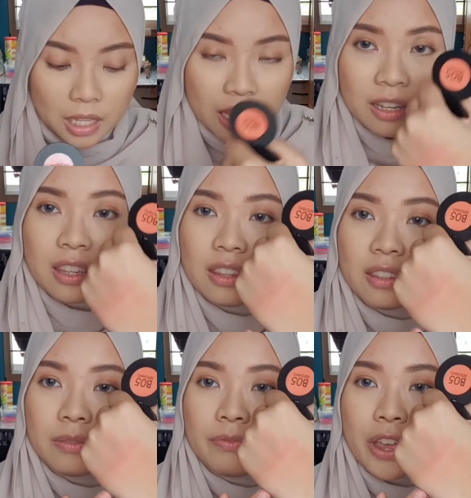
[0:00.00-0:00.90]
And
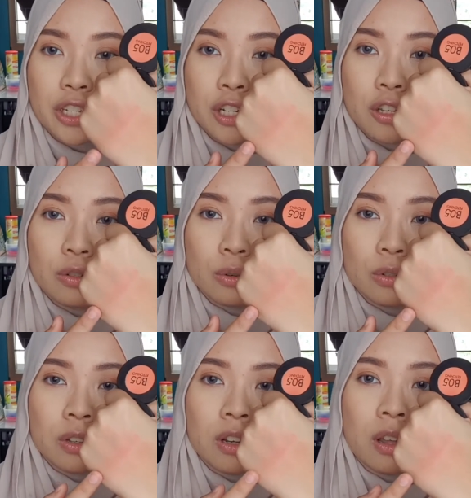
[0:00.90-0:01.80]
Fetching is
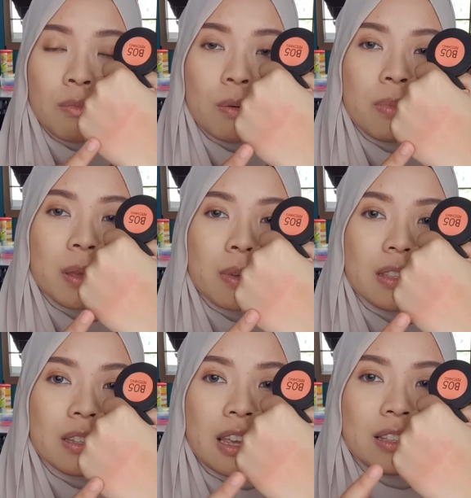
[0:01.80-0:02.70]
also a lot more
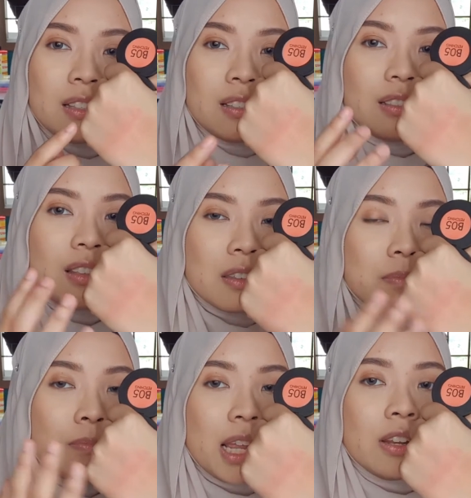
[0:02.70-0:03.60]
pigmented and
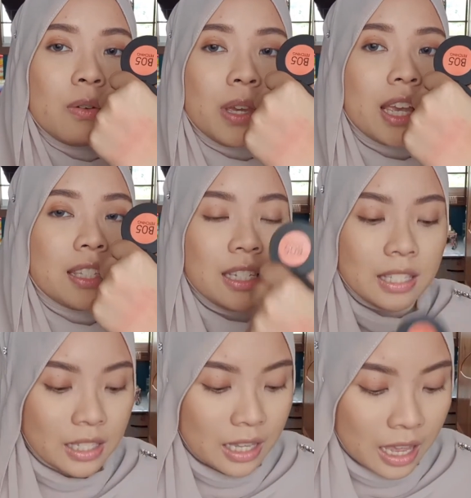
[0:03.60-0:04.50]
doesn't blend away as
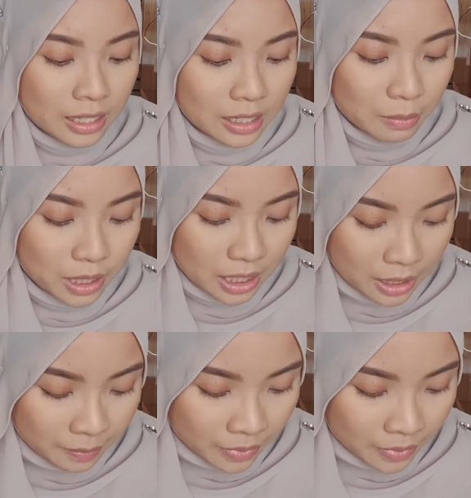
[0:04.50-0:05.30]
easy as Tipsy.